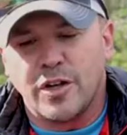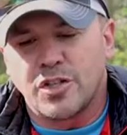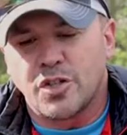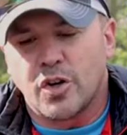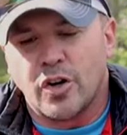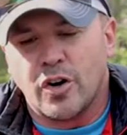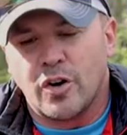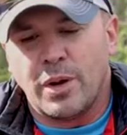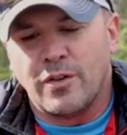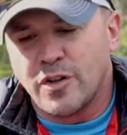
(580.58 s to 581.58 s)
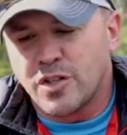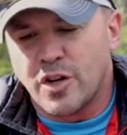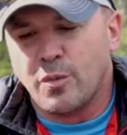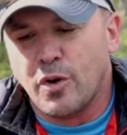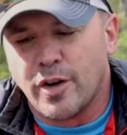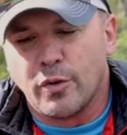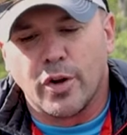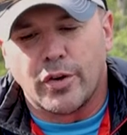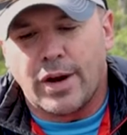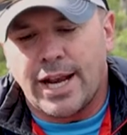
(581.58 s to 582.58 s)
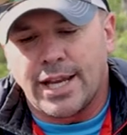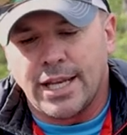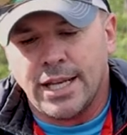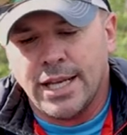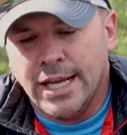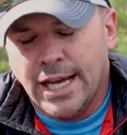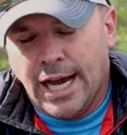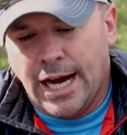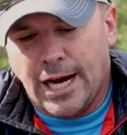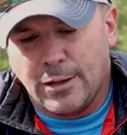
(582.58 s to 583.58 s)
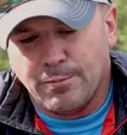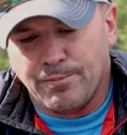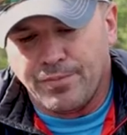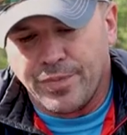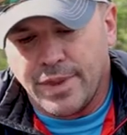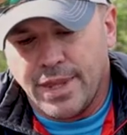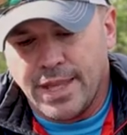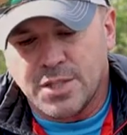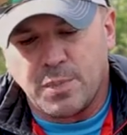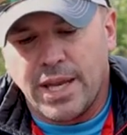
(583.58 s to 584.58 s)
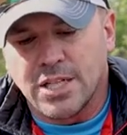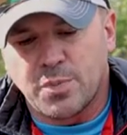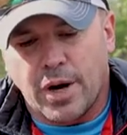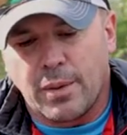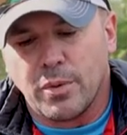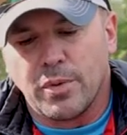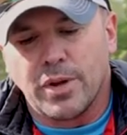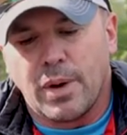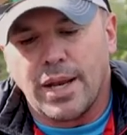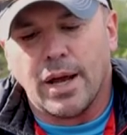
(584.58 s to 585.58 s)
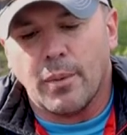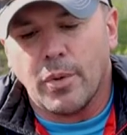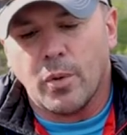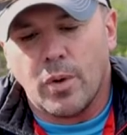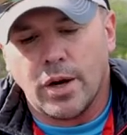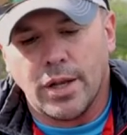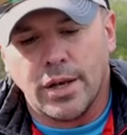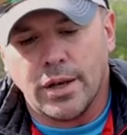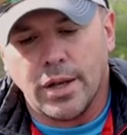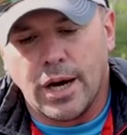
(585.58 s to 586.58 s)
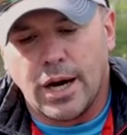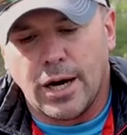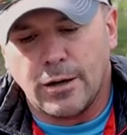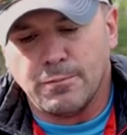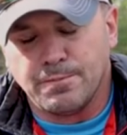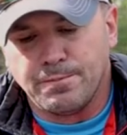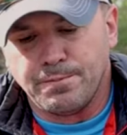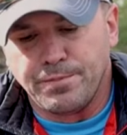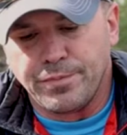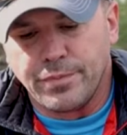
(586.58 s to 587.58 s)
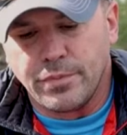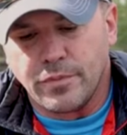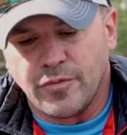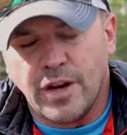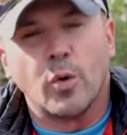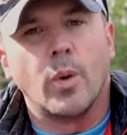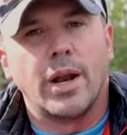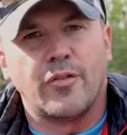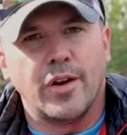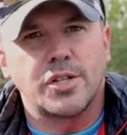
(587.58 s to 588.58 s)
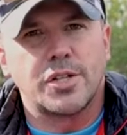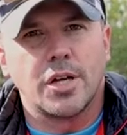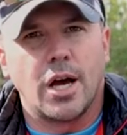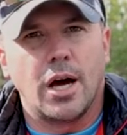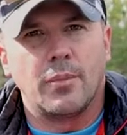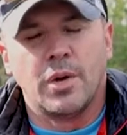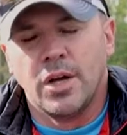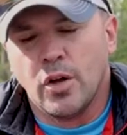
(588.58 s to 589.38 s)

fish or, or bait fish that are moving real erratic. And um, this bait is probably my number one um, favorite way to fish. Um,